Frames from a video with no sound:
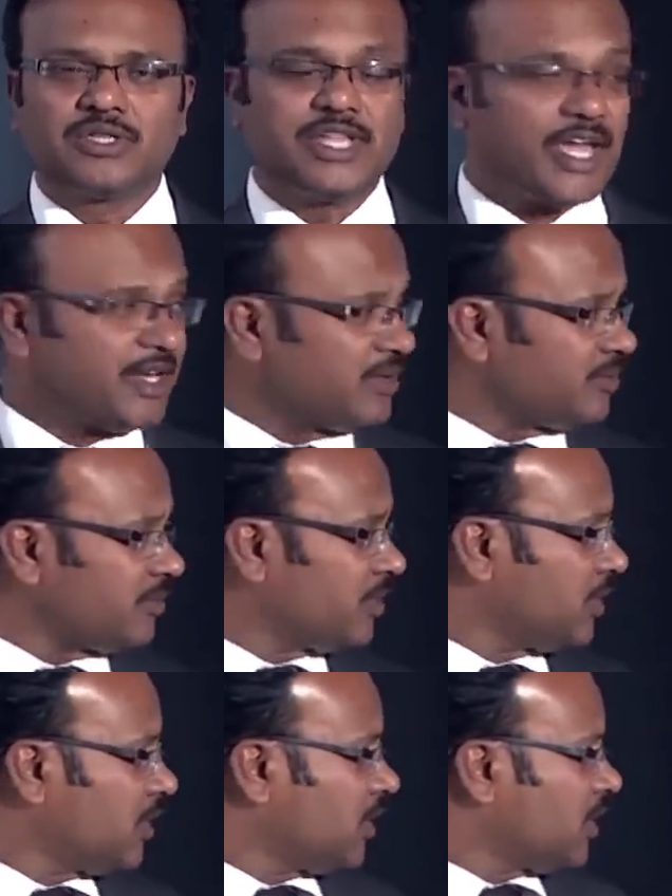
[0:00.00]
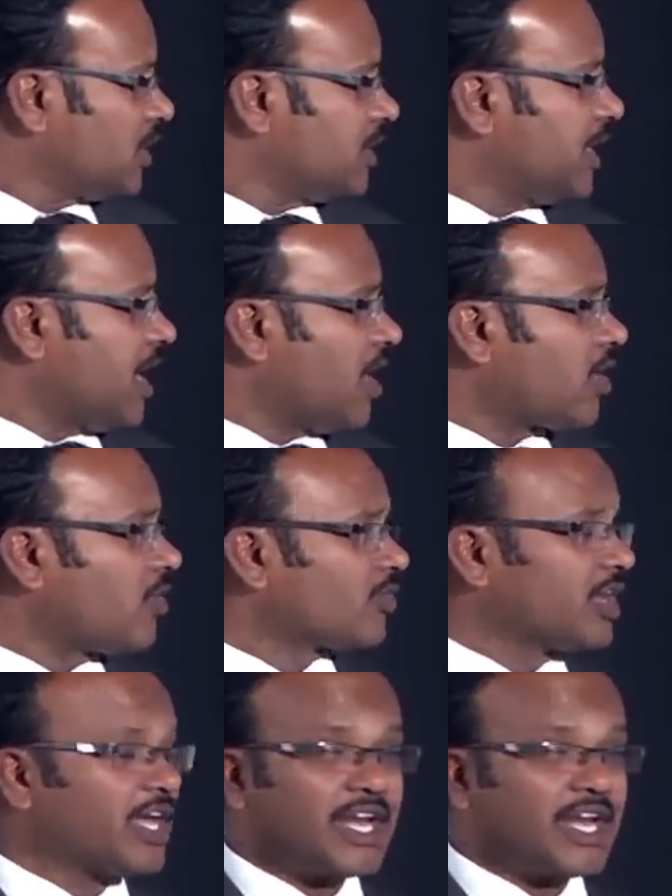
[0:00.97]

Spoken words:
Then they are of